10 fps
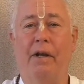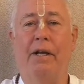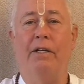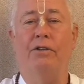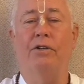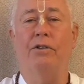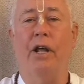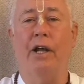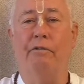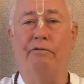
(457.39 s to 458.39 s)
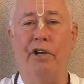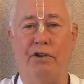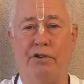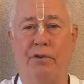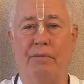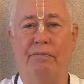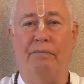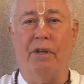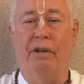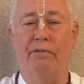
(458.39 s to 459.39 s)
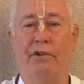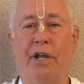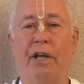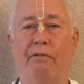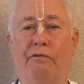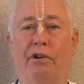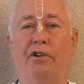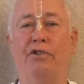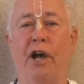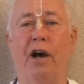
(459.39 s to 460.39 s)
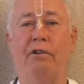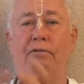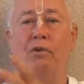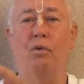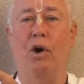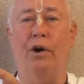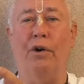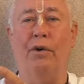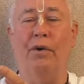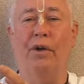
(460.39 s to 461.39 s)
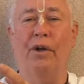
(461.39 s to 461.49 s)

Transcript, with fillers: it's just like a fish. If you take a fish out of the water,